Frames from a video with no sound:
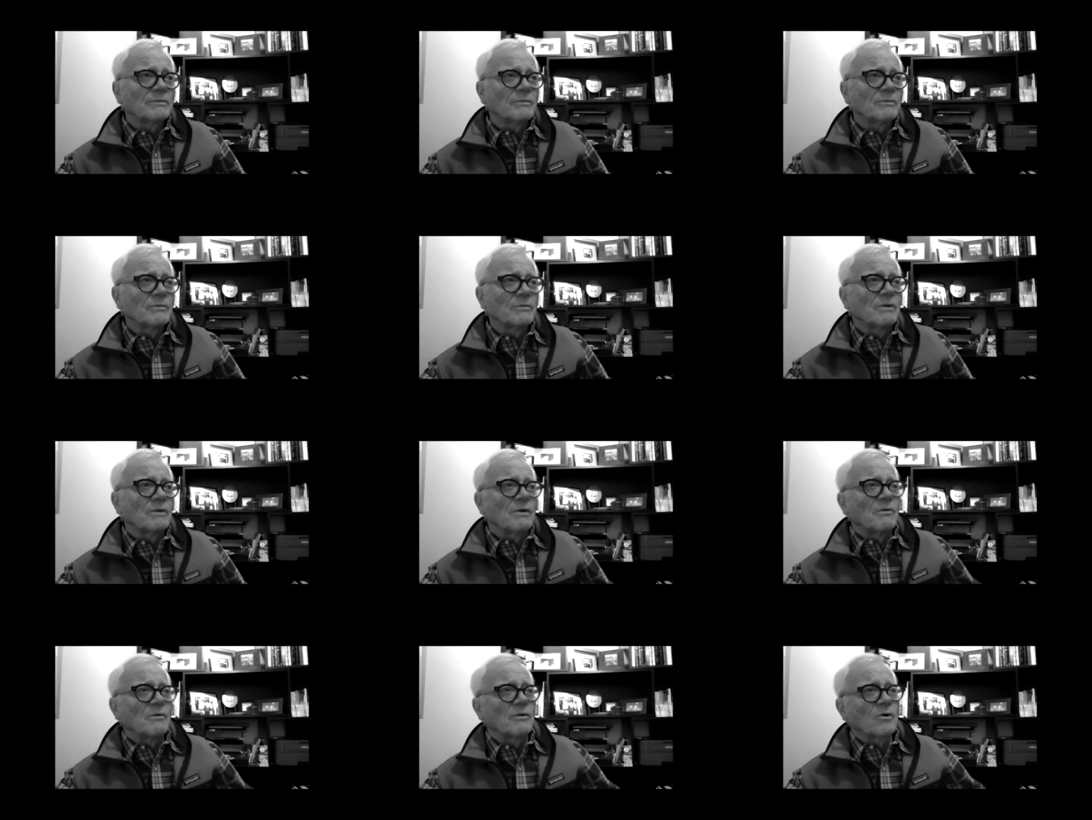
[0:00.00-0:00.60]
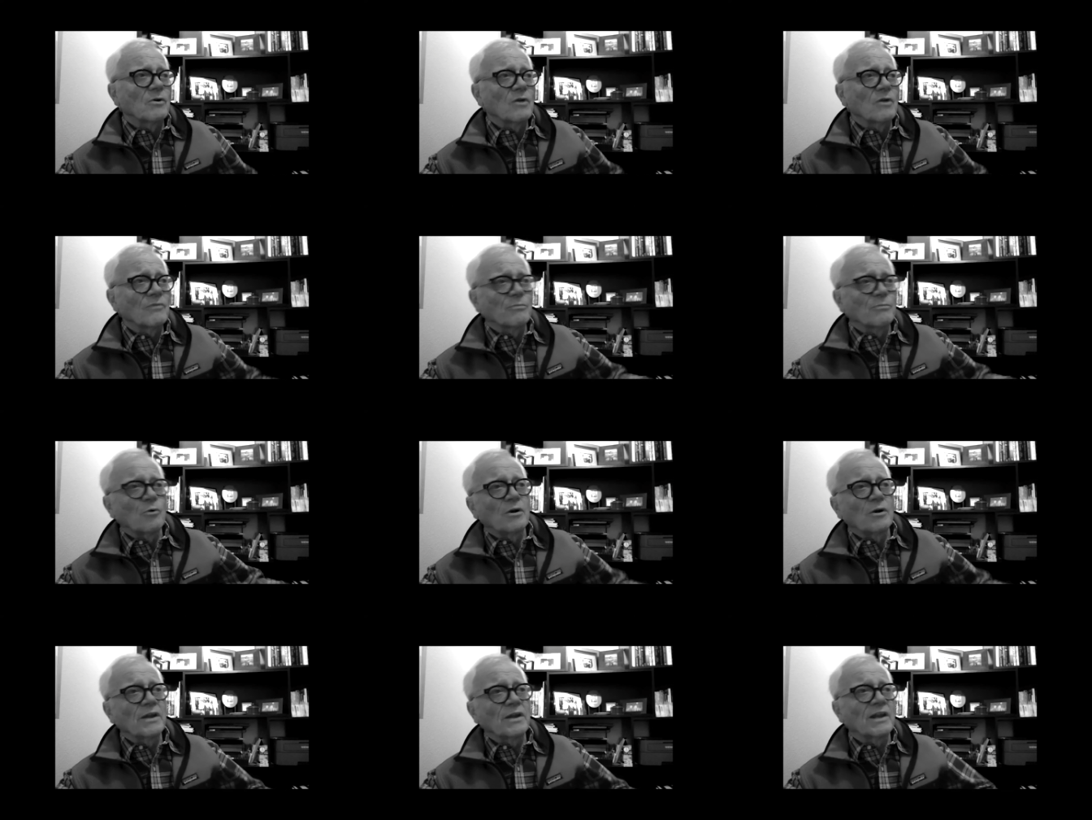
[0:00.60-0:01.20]
we were going from
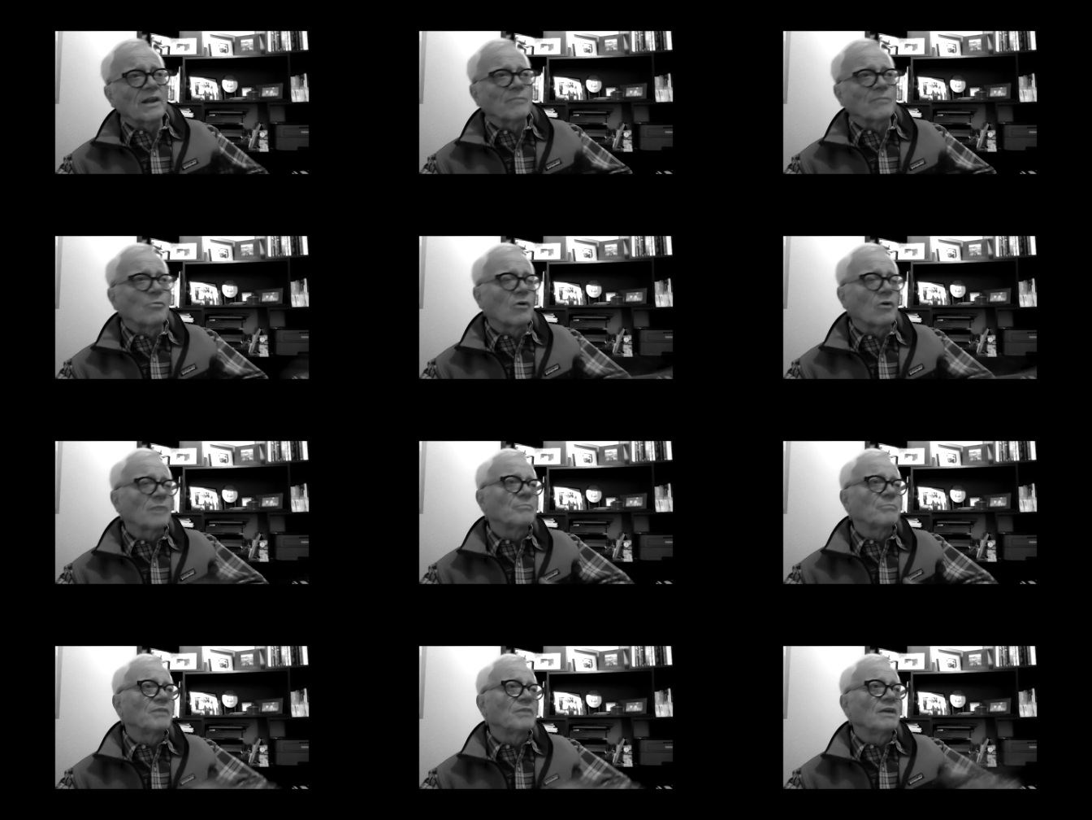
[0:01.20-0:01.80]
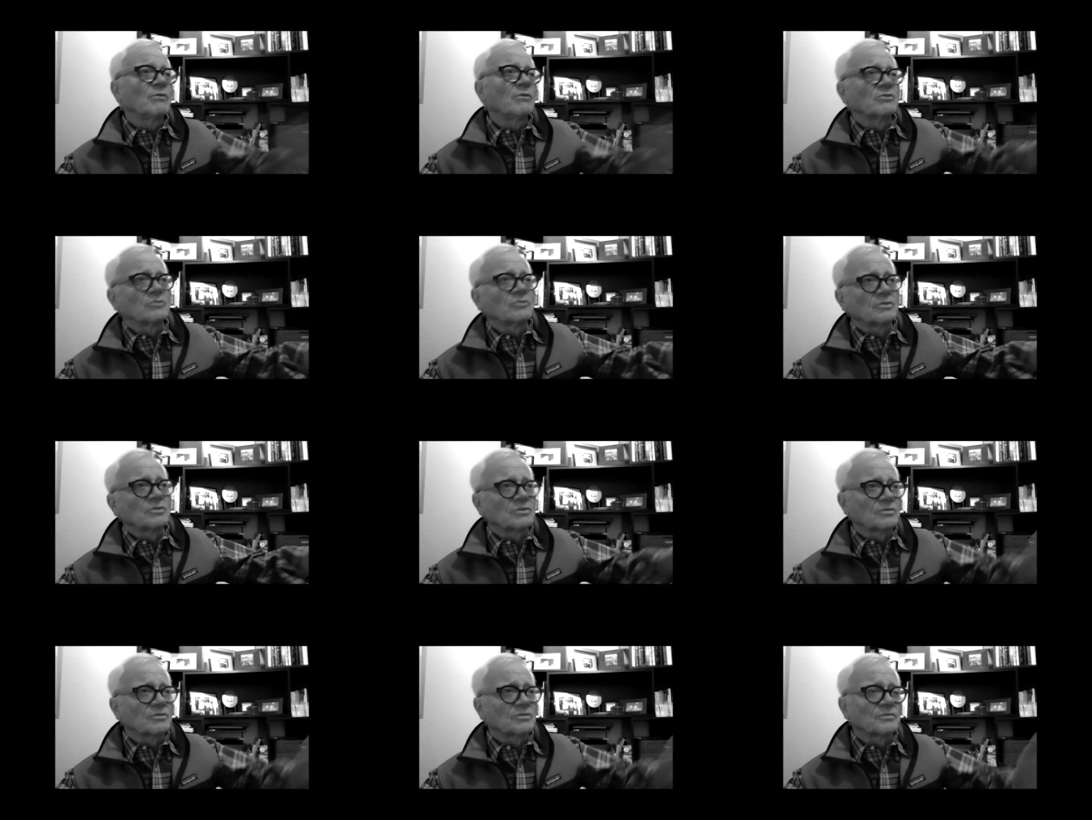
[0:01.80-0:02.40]
point A to point B, which
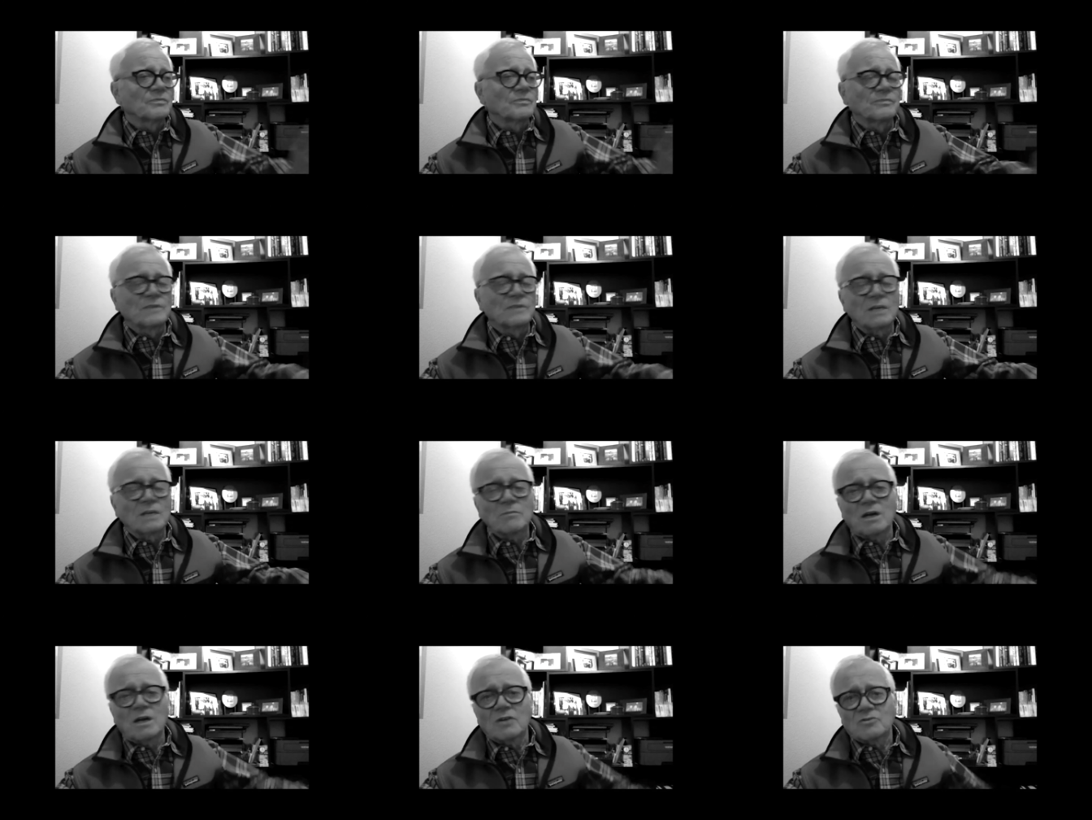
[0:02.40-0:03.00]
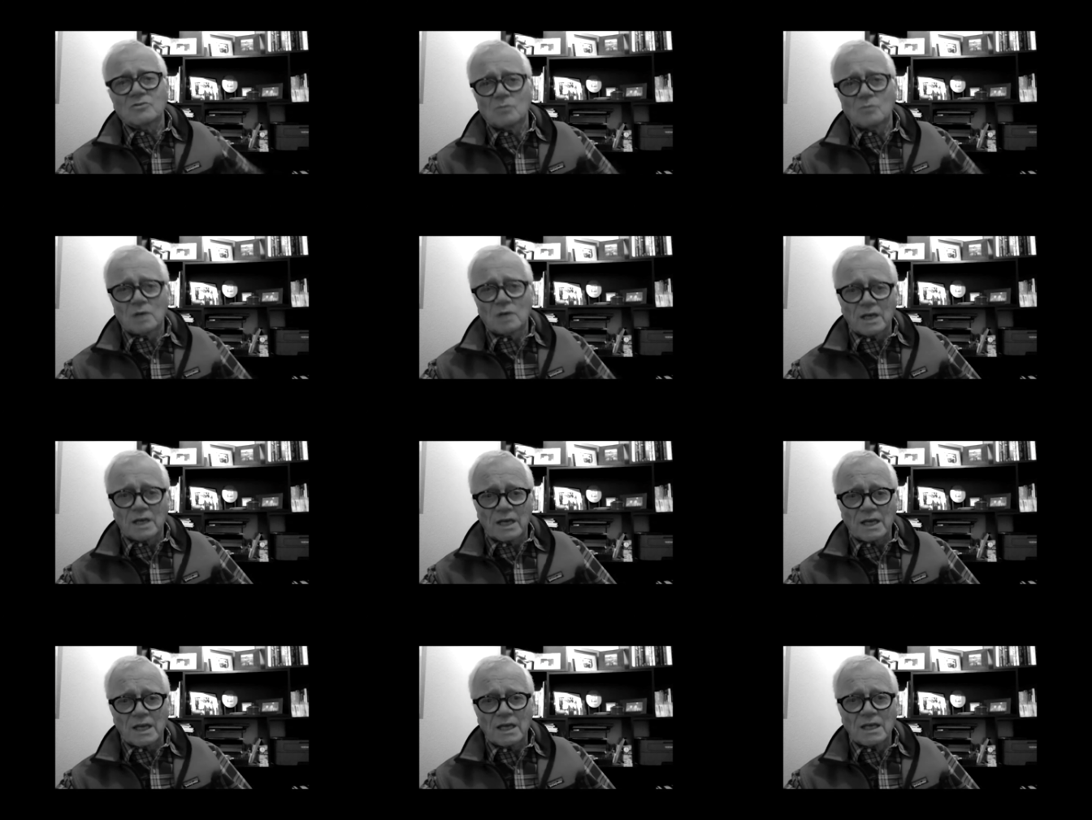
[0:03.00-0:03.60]
is ten miles
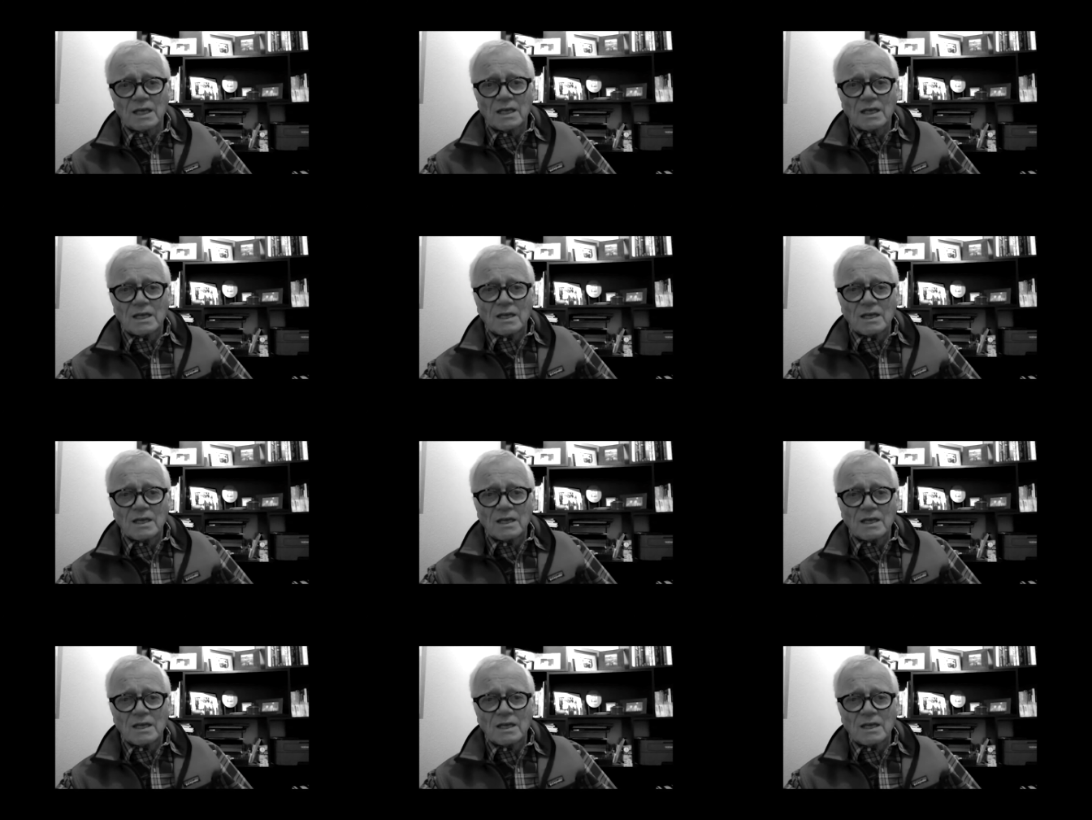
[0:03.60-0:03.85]
away.